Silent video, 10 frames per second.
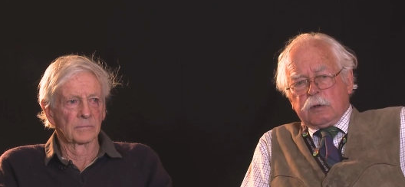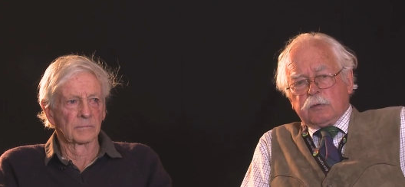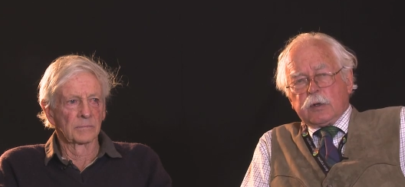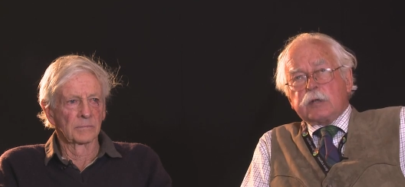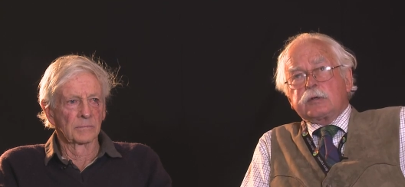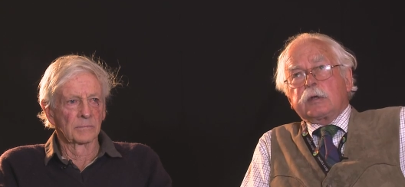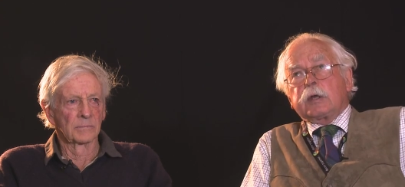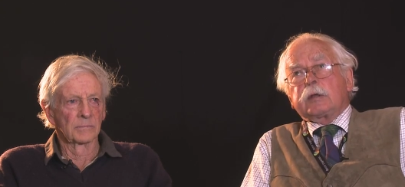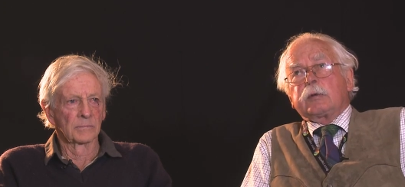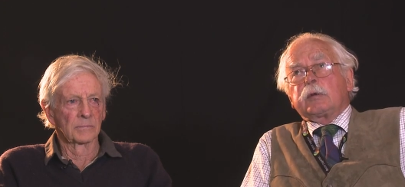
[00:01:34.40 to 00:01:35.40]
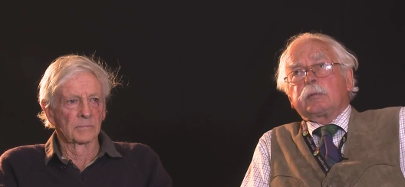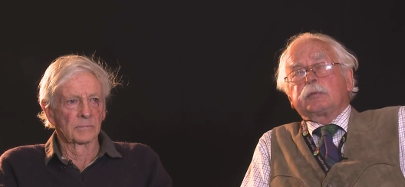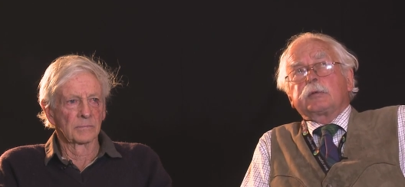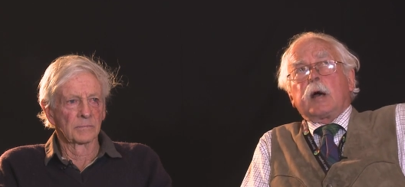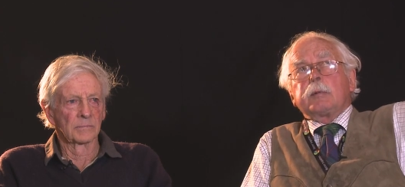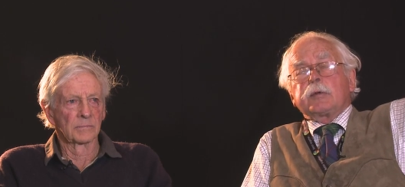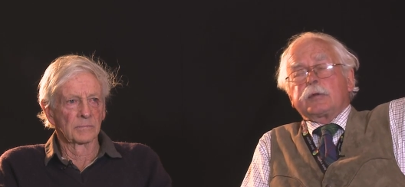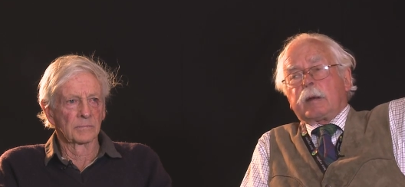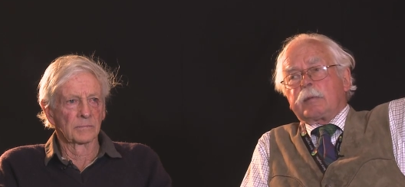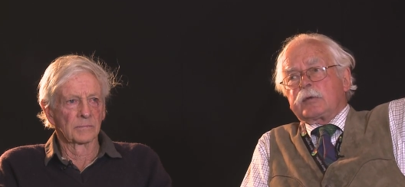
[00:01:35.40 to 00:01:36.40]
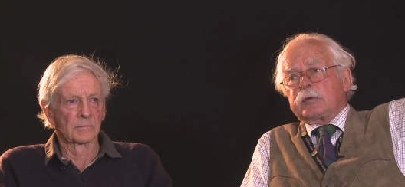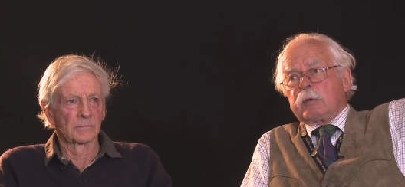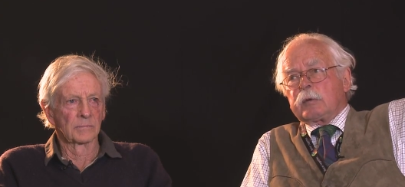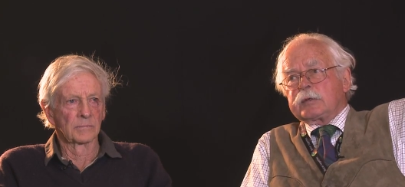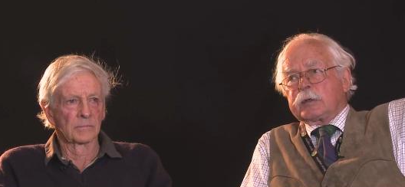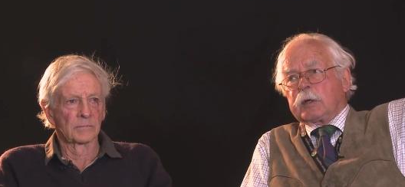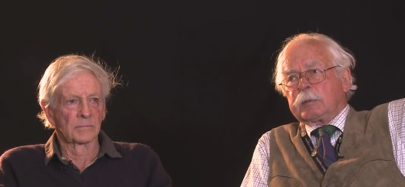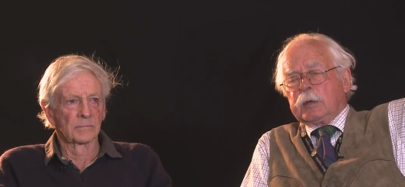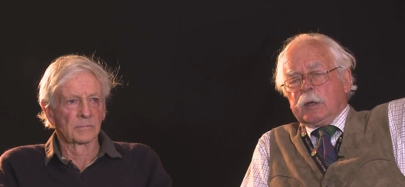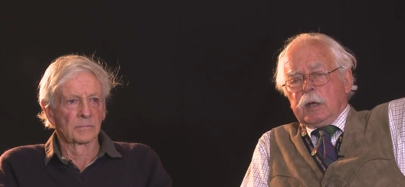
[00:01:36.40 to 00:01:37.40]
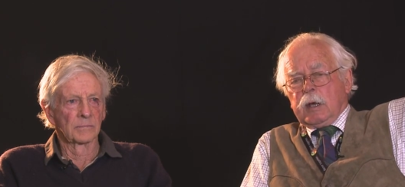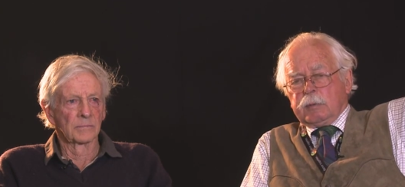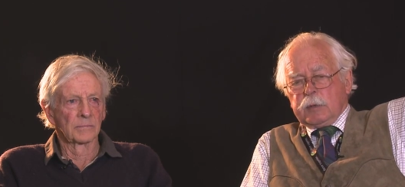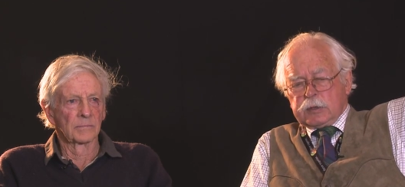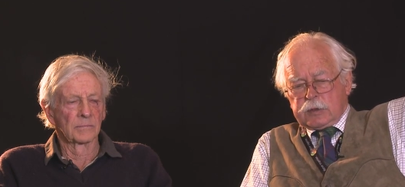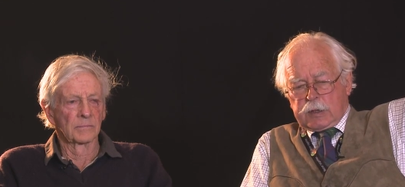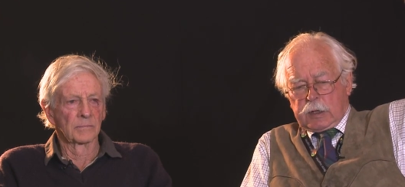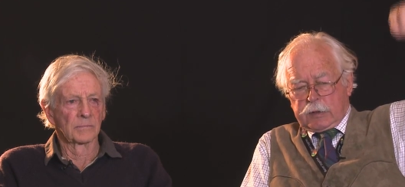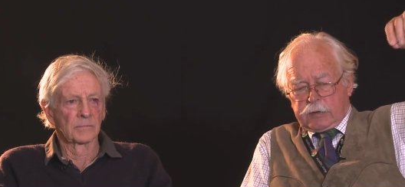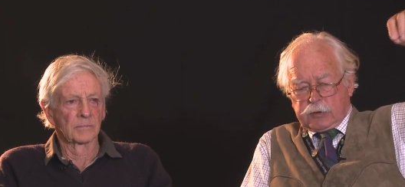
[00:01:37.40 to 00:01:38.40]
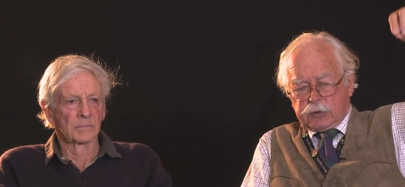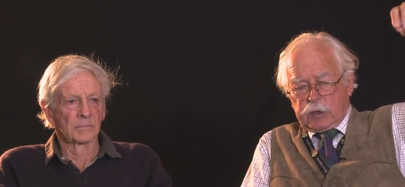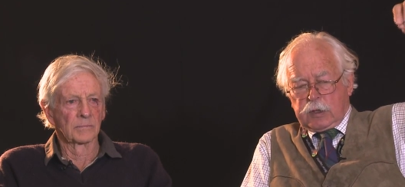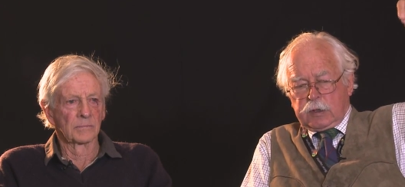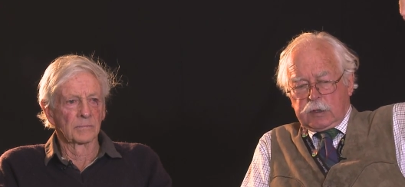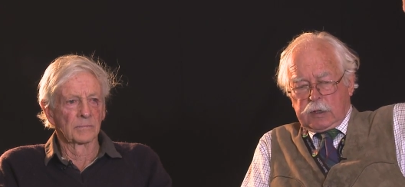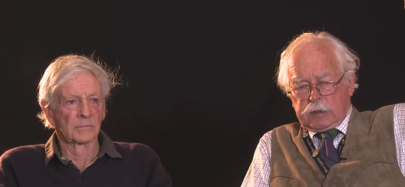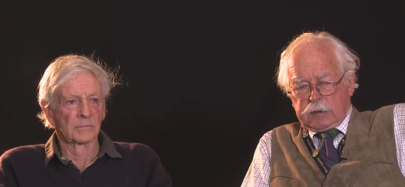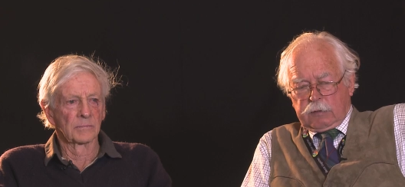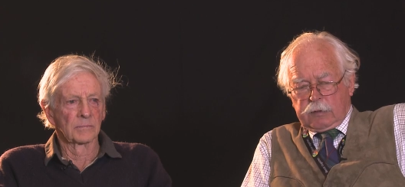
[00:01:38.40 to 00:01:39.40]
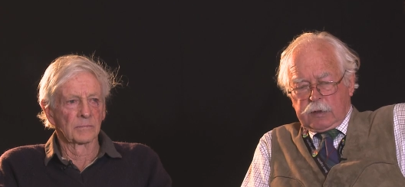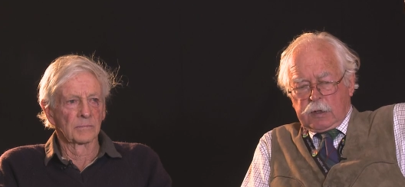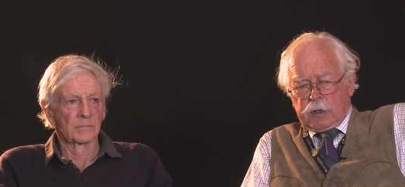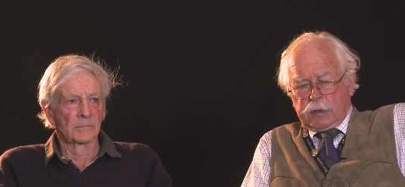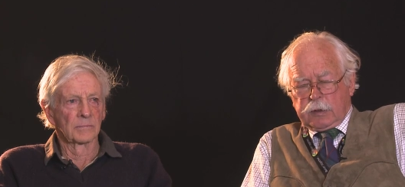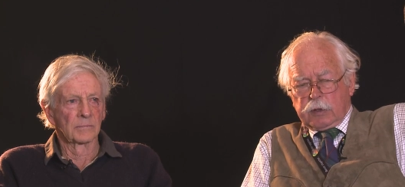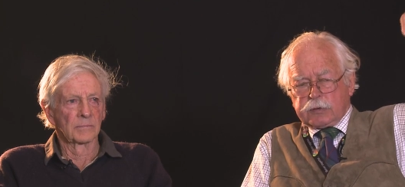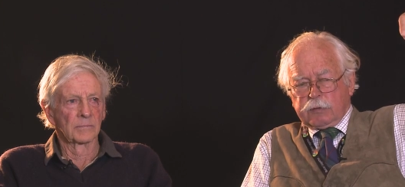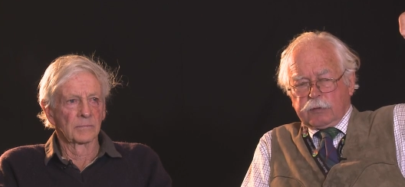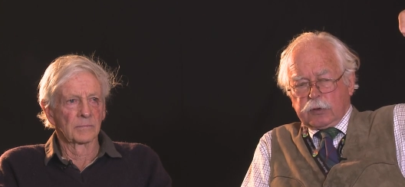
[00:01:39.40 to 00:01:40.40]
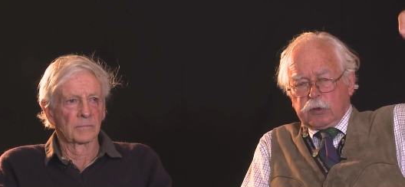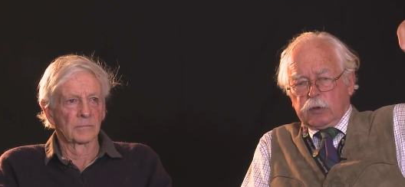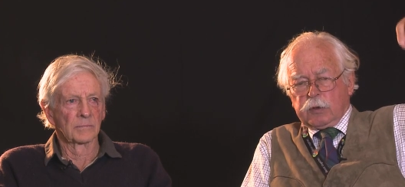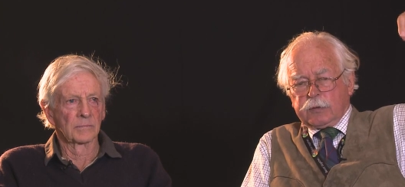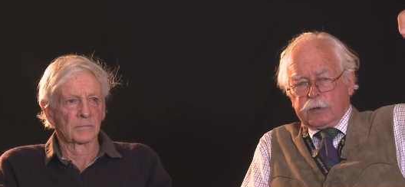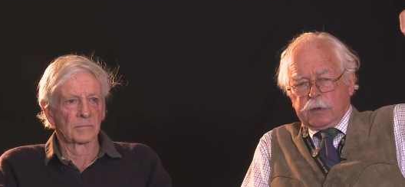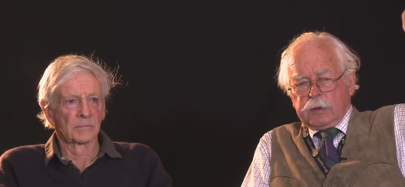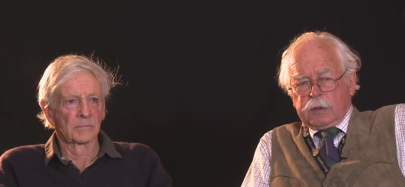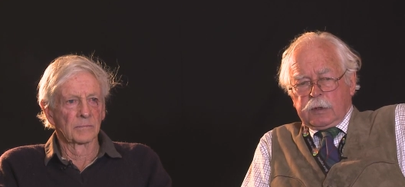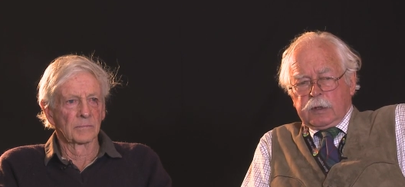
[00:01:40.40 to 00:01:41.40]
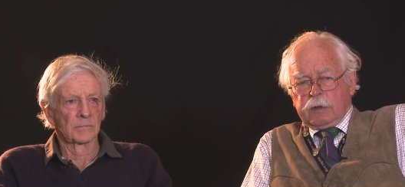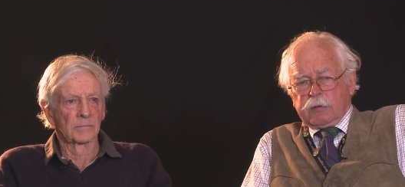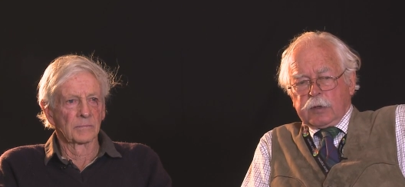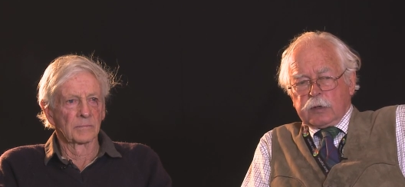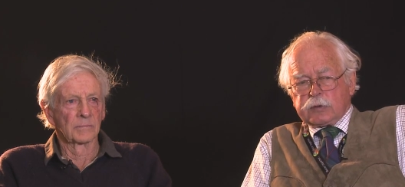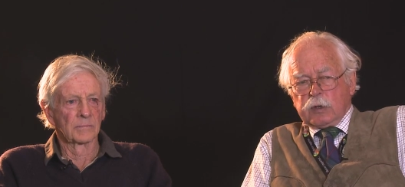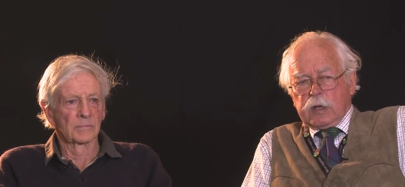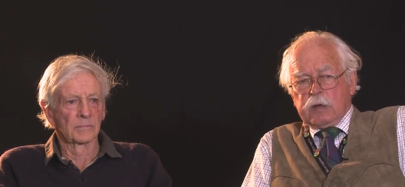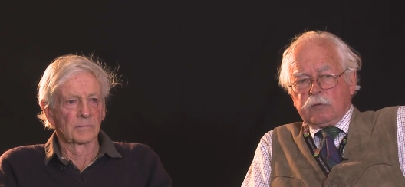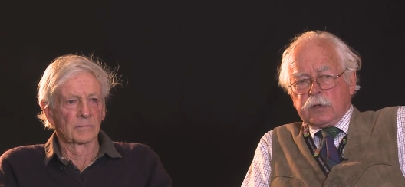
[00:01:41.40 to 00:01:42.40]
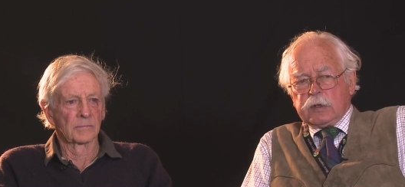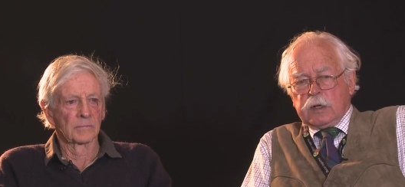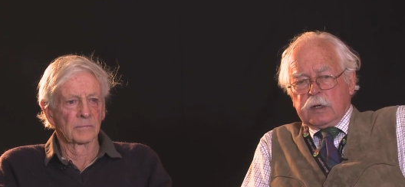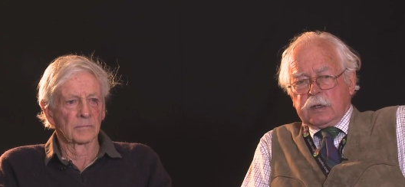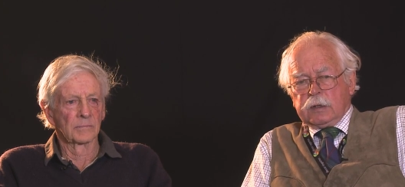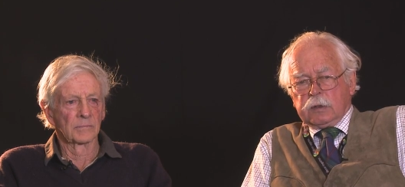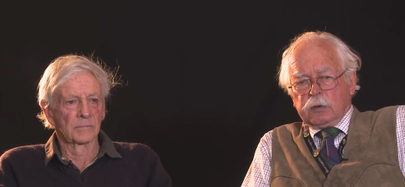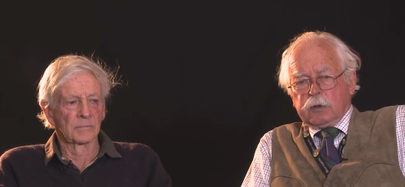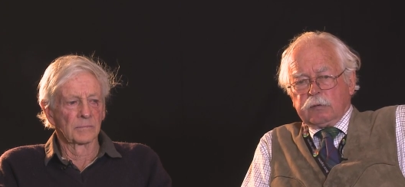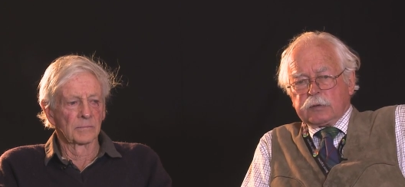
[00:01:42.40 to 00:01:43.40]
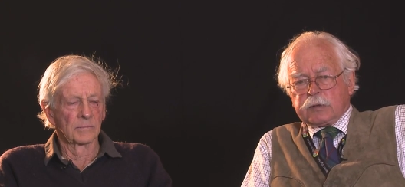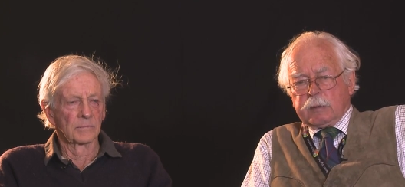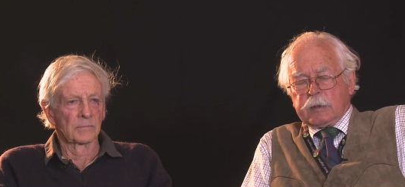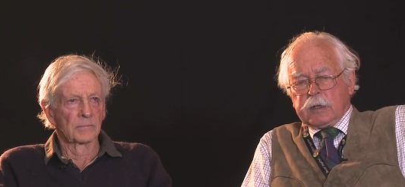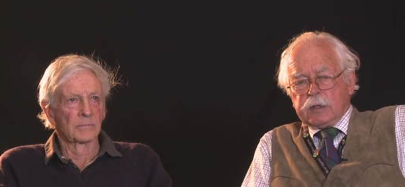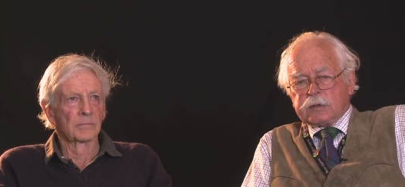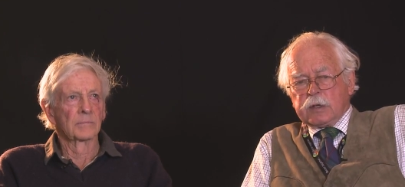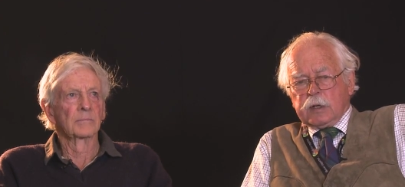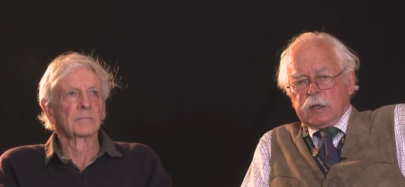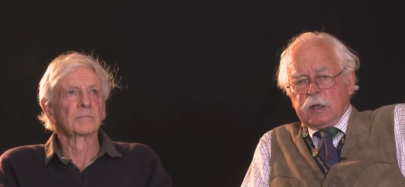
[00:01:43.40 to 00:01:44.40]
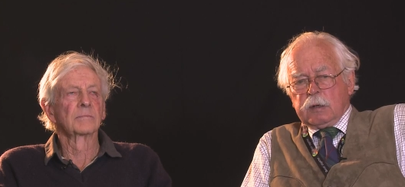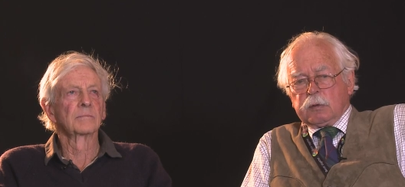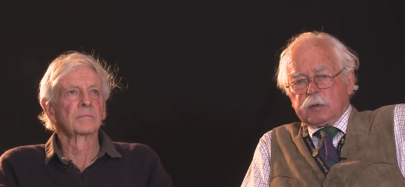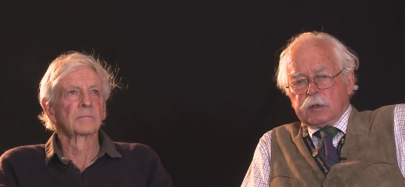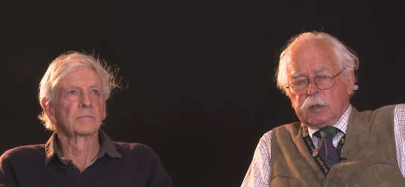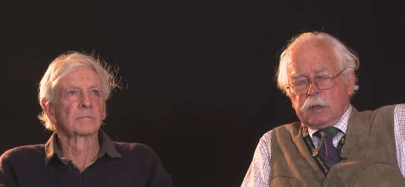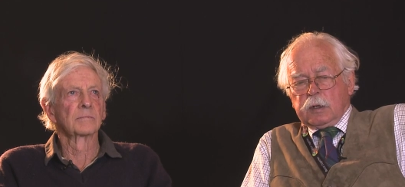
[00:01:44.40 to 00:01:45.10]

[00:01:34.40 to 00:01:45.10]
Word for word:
Speaker 1: village who get them to climb to the top of the tree once they've got up and measure the height of the tree and give a, a notice of the girth and everything else. So every year, or every so many years, he would